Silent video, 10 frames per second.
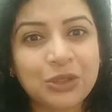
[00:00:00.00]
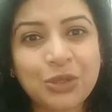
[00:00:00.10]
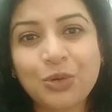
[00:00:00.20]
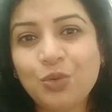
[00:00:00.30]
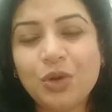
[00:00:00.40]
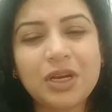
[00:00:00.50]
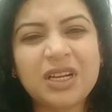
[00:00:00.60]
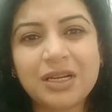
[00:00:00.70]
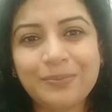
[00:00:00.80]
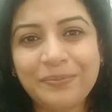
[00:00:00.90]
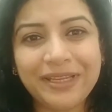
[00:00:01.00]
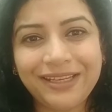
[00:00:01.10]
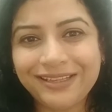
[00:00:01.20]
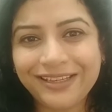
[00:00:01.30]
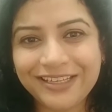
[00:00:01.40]
through a
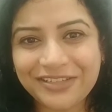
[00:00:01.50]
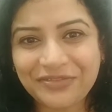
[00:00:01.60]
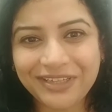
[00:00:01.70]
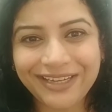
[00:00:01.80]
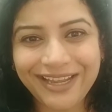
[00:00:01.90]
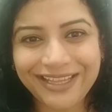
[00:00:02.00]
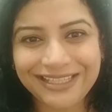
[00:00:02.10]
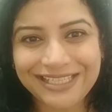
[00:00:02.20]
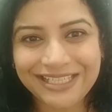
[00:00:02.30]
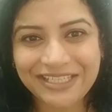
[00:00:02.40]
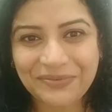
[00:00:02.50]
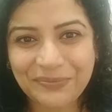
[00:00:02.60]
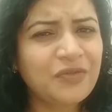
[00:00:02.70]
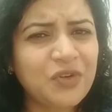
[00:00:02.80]
completely different lens.